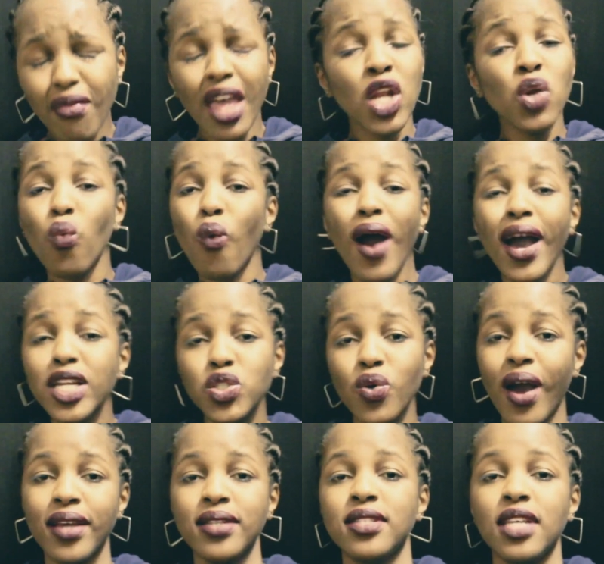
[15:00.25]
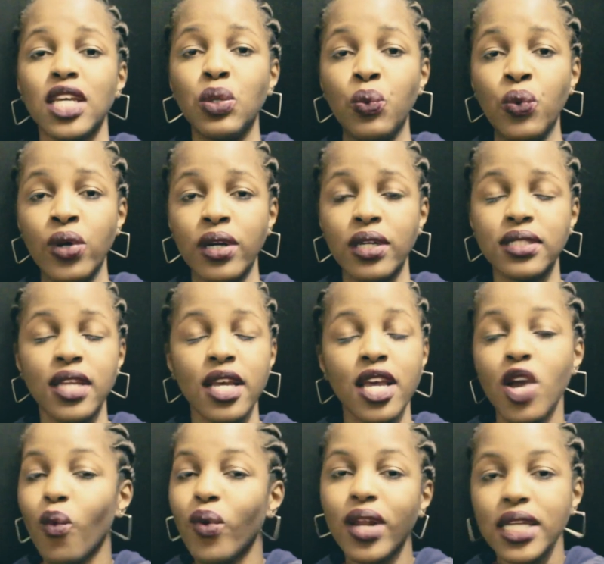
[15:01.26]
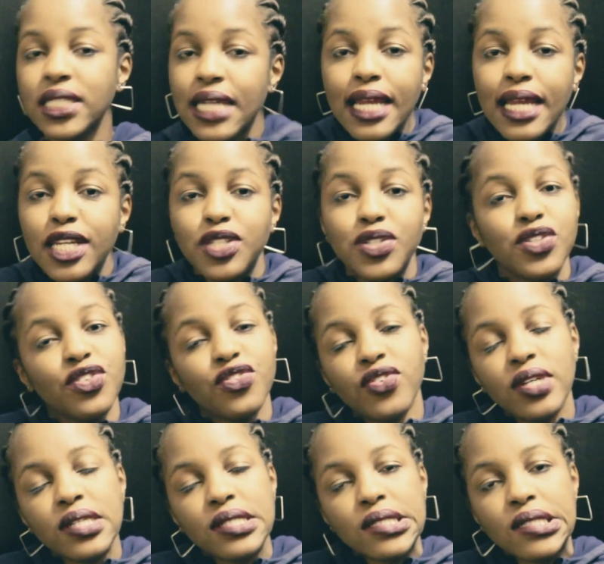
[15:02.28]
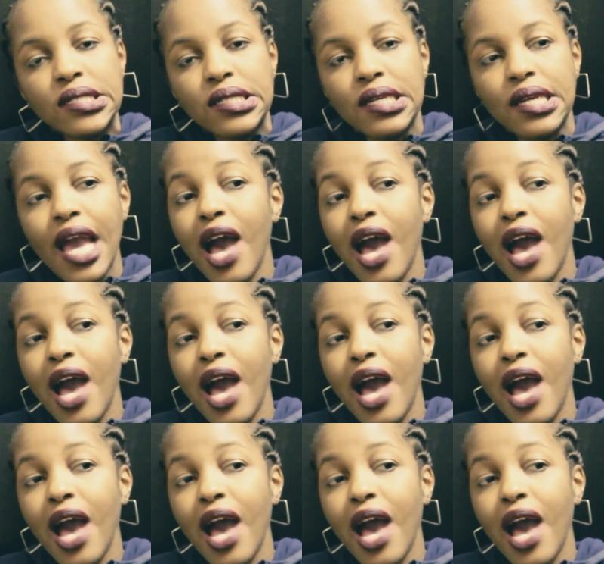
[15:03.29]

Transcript: And why do I it works? When I started university,